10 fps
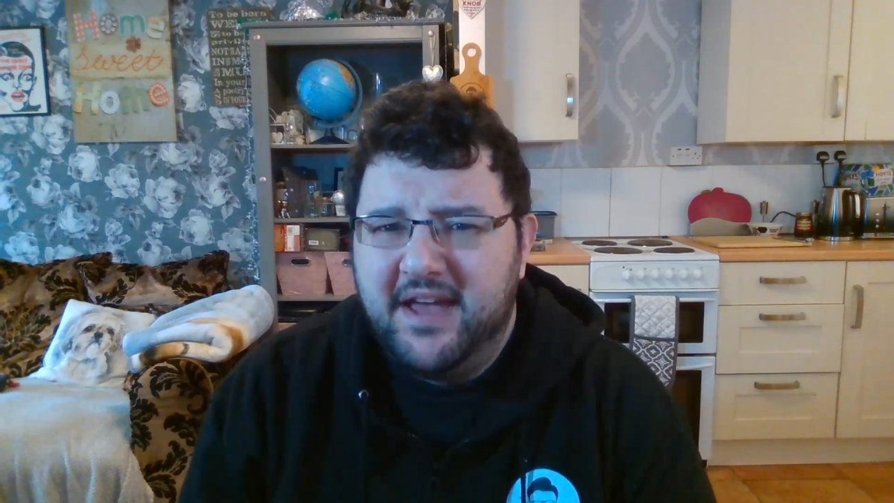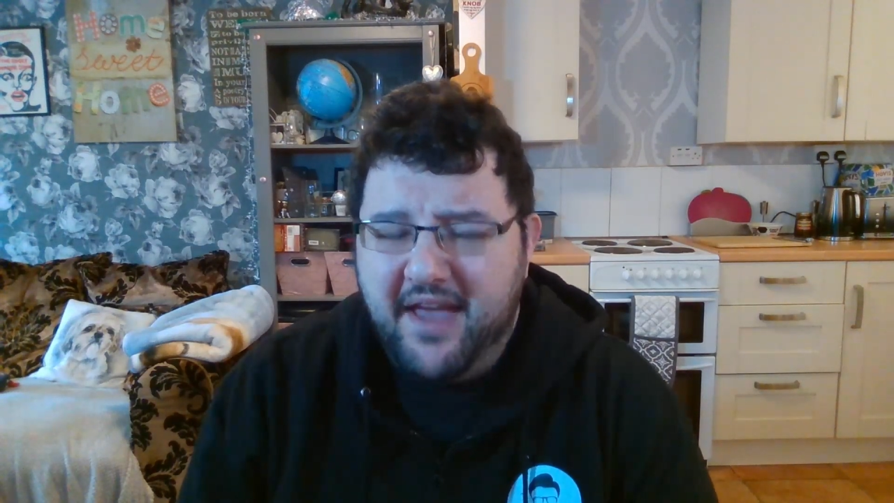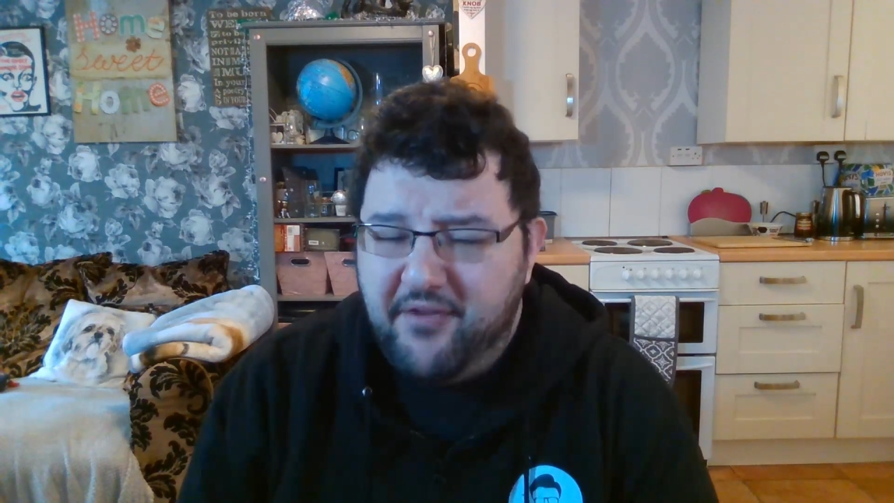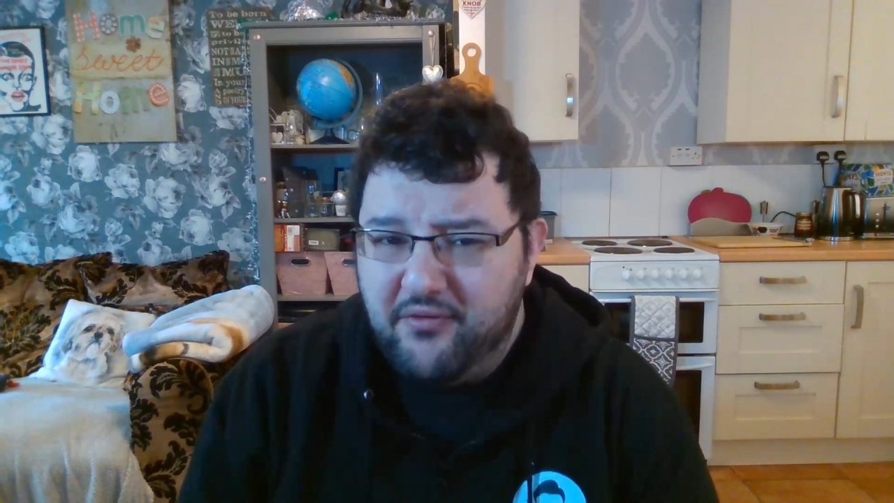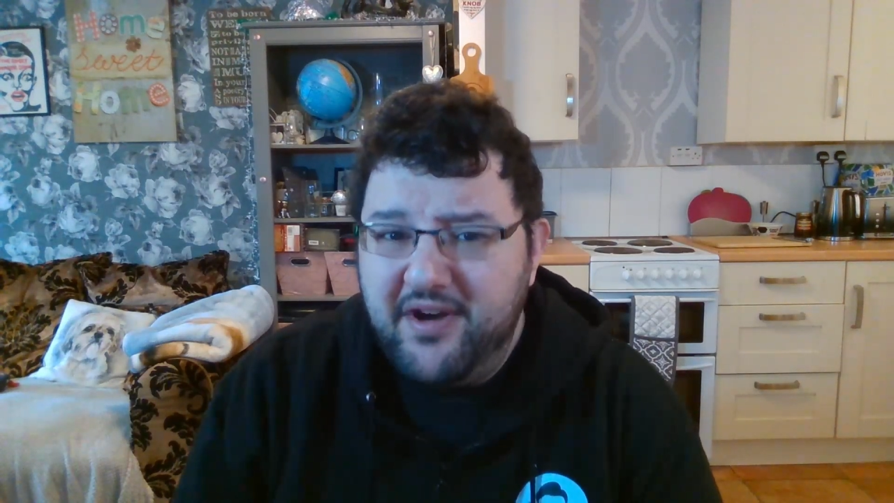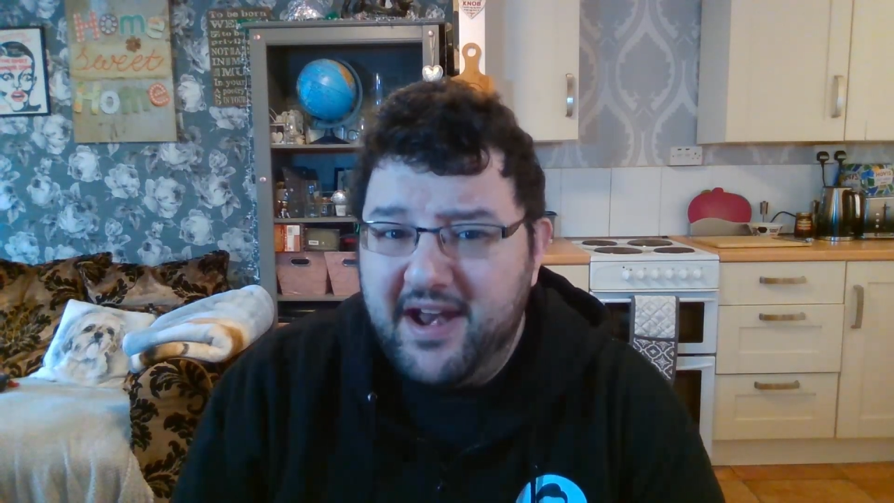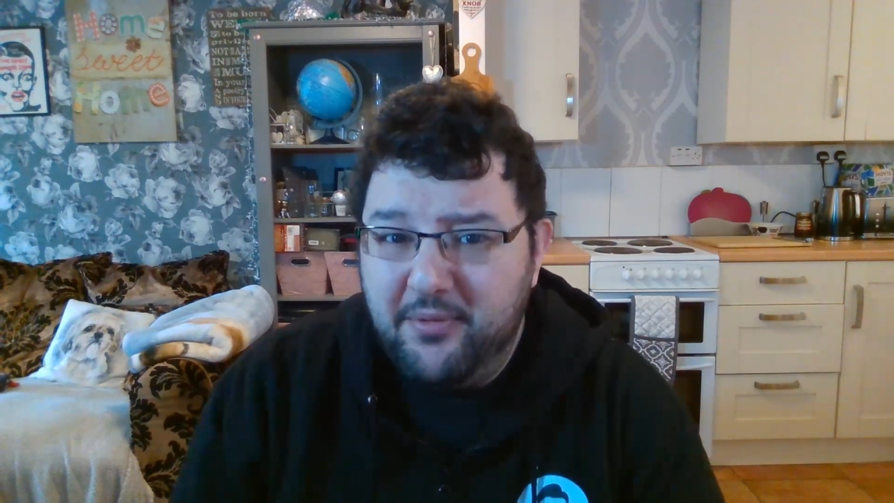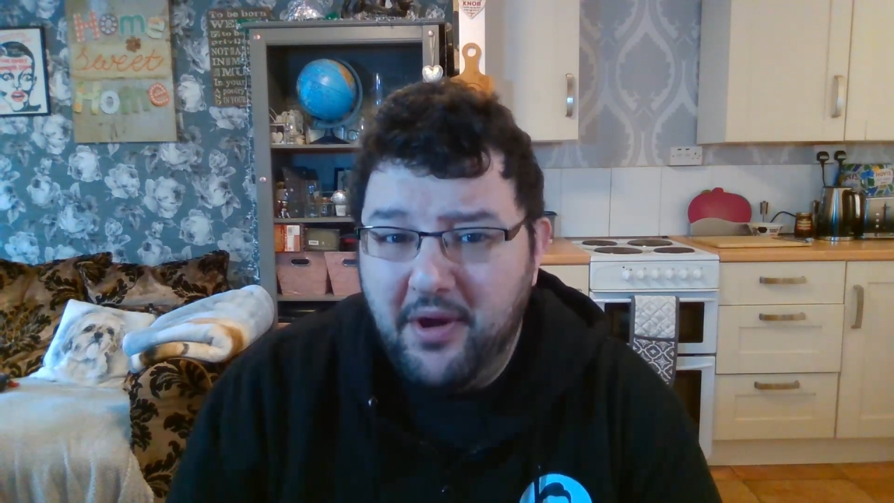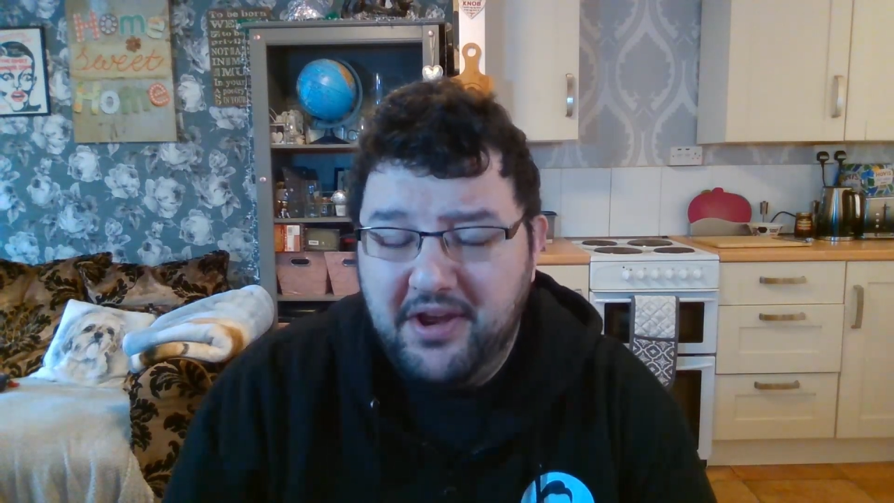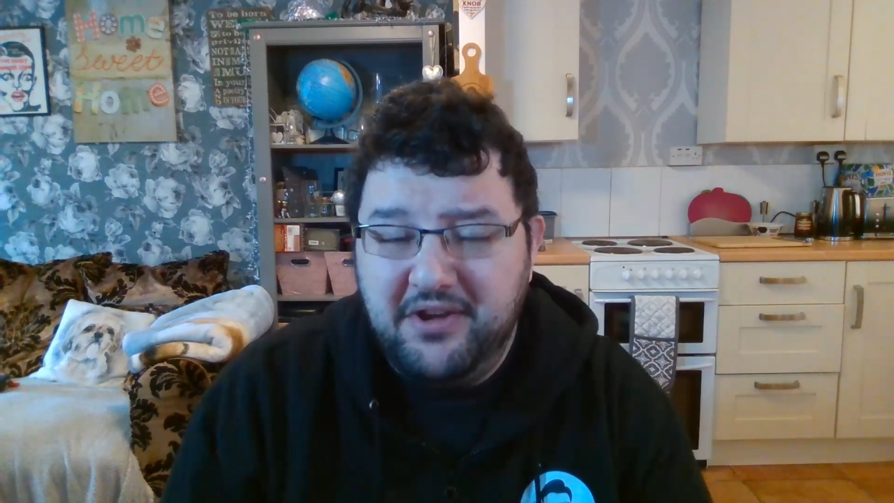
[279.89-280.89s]
If you really
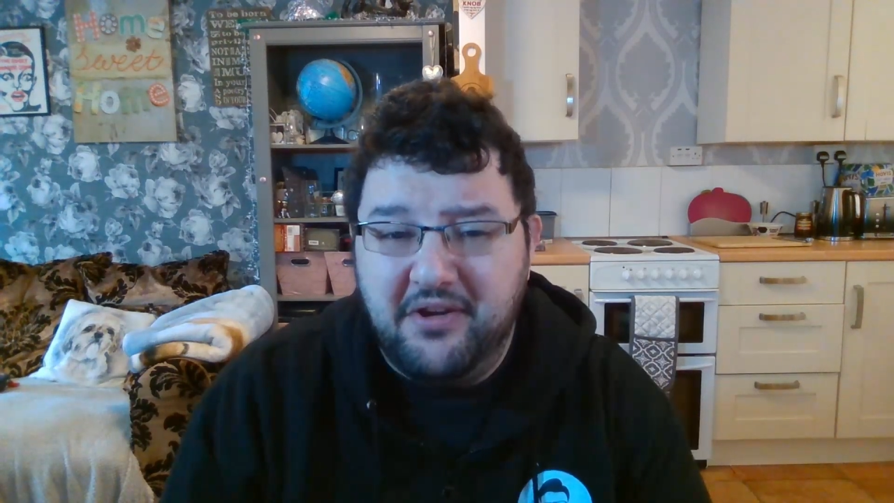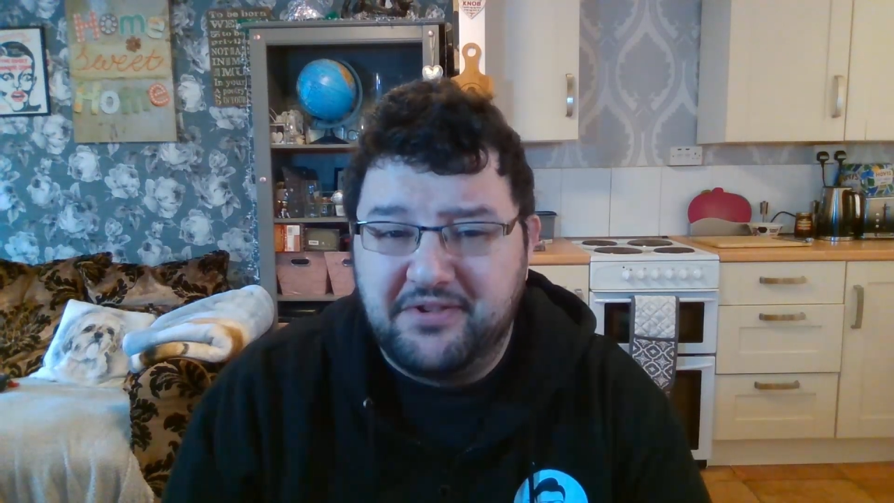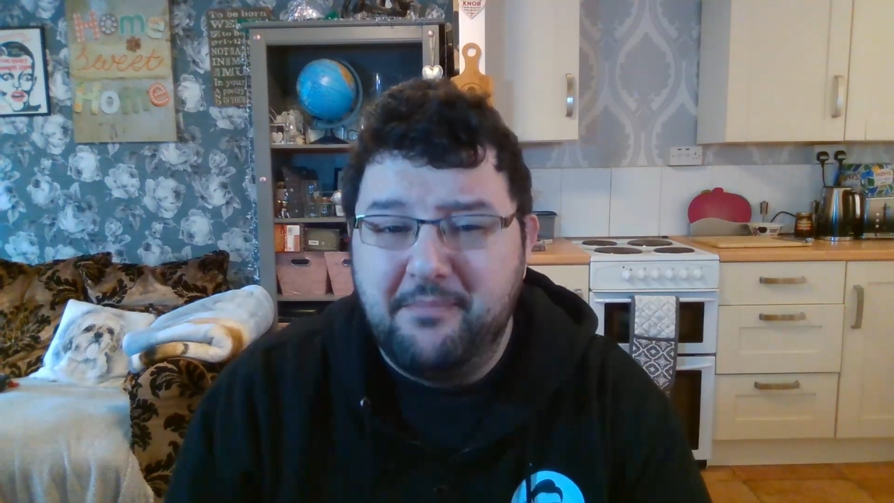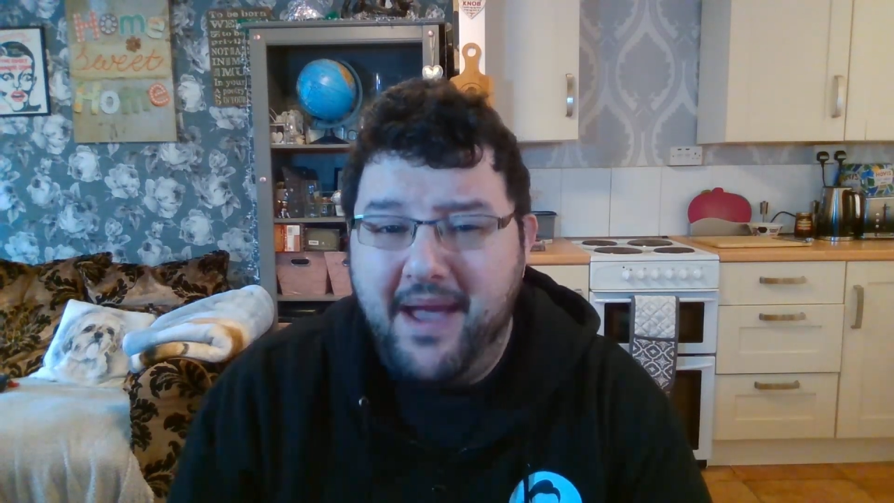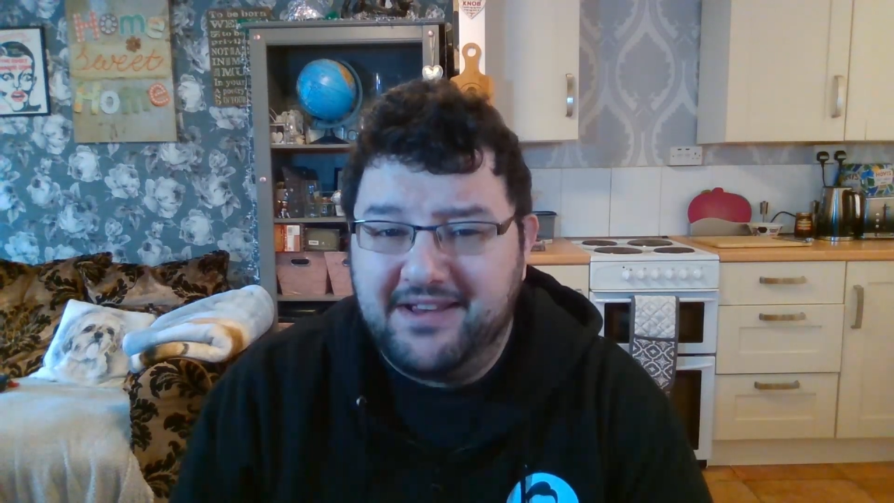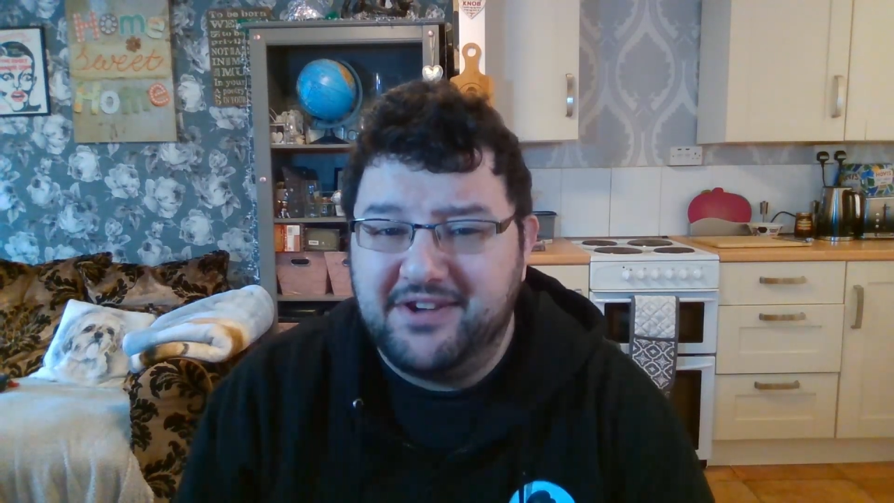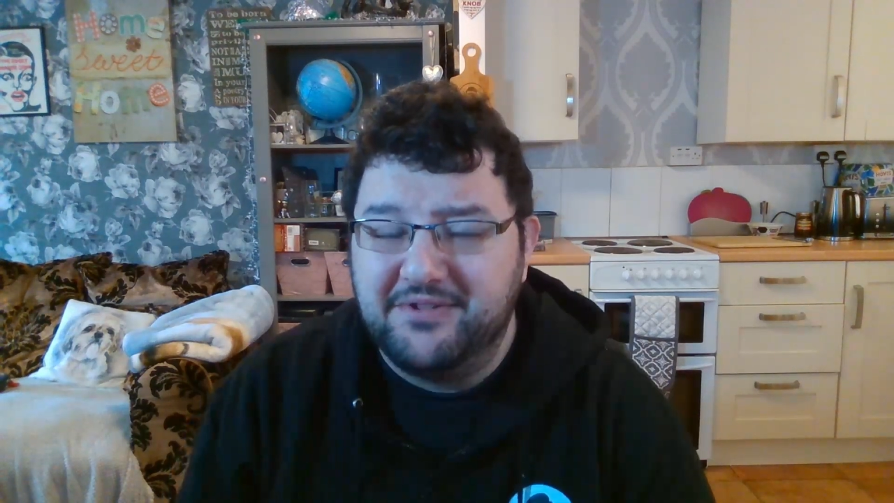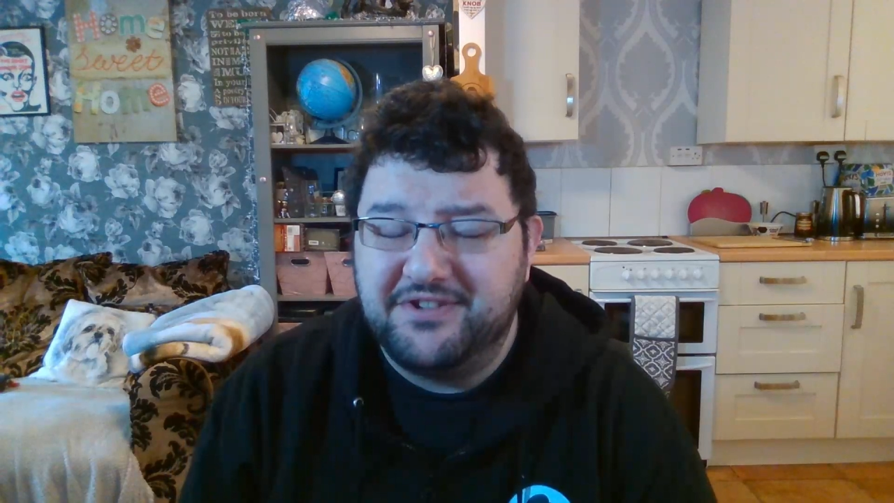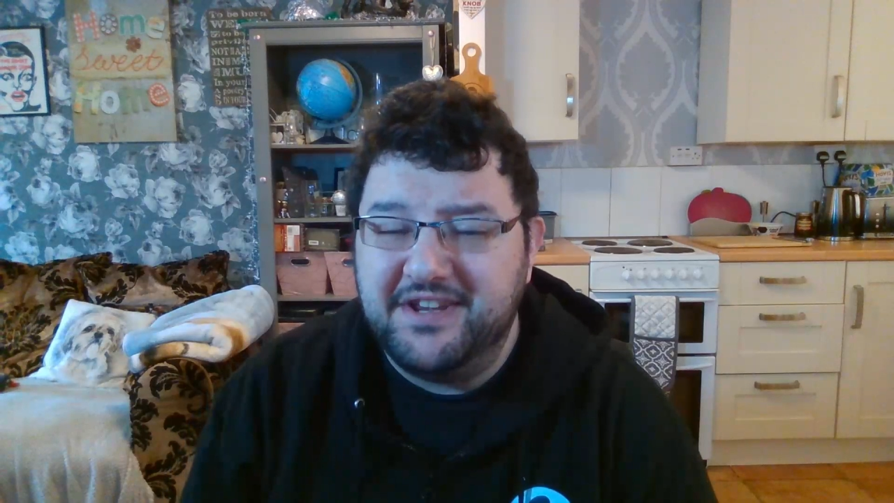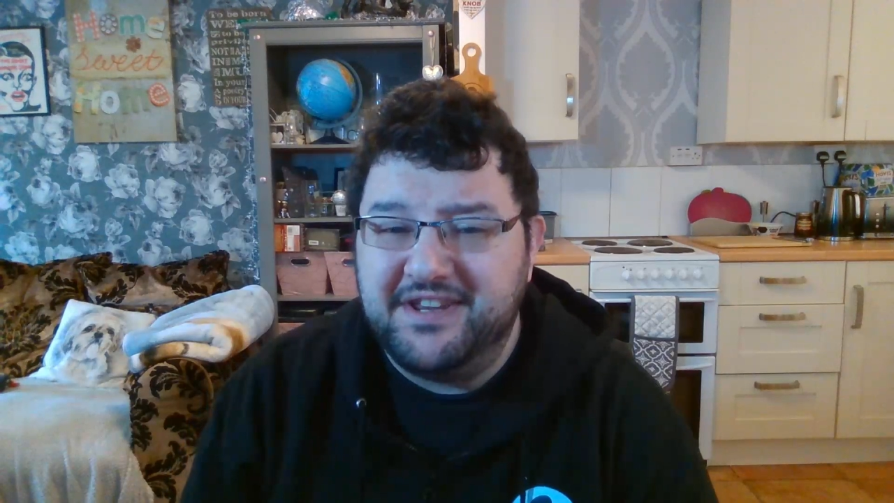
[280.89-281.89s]
want it, you go to
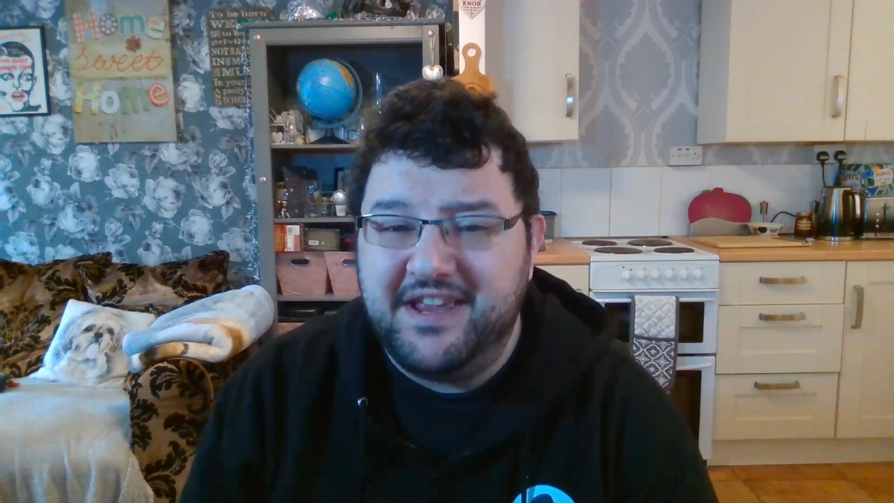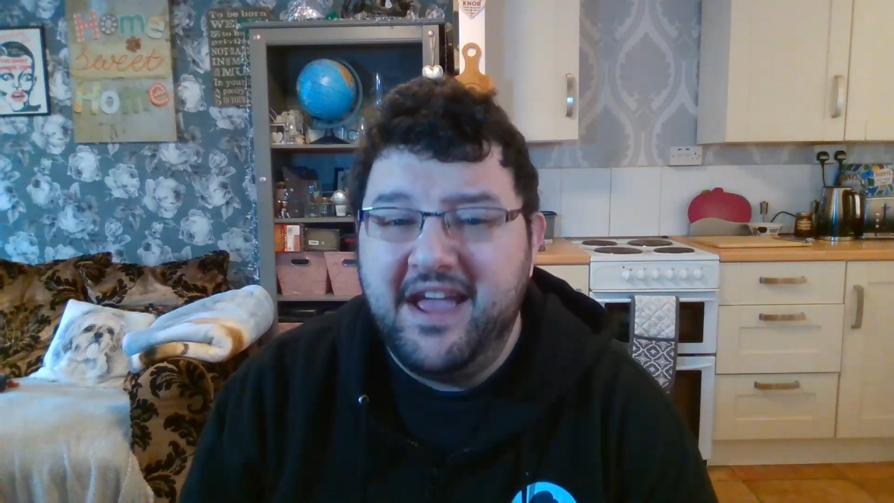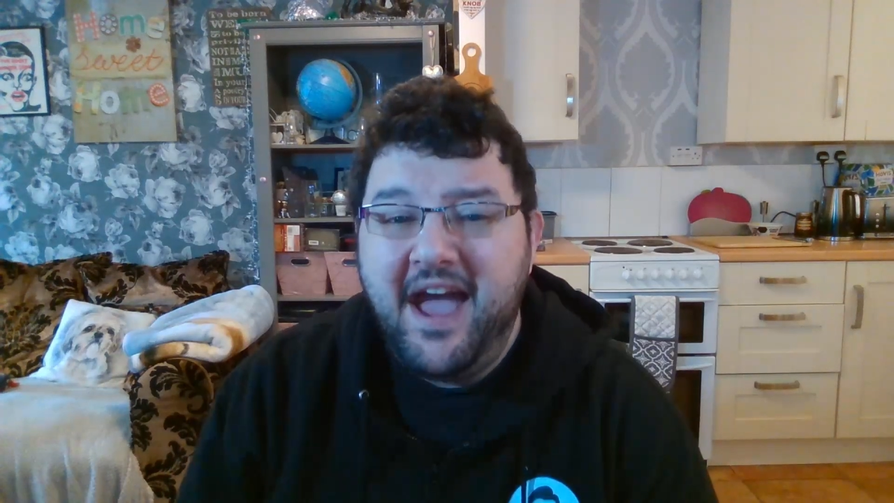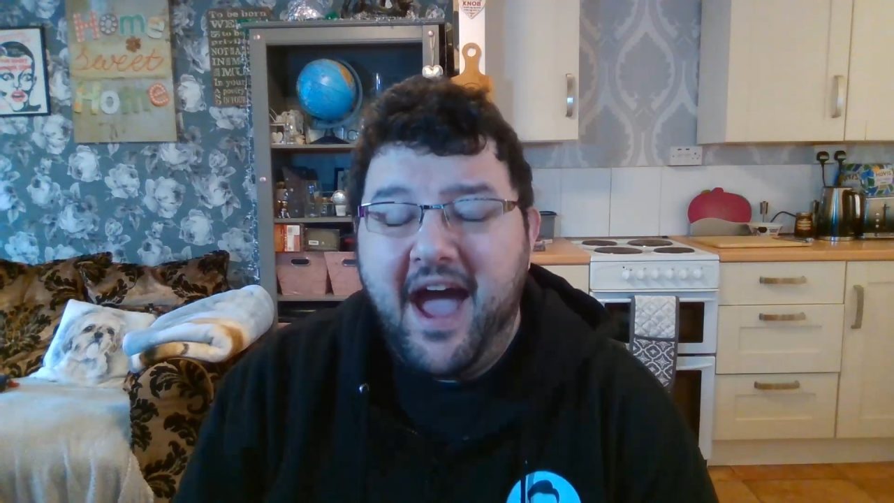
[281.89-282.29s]
Mexico City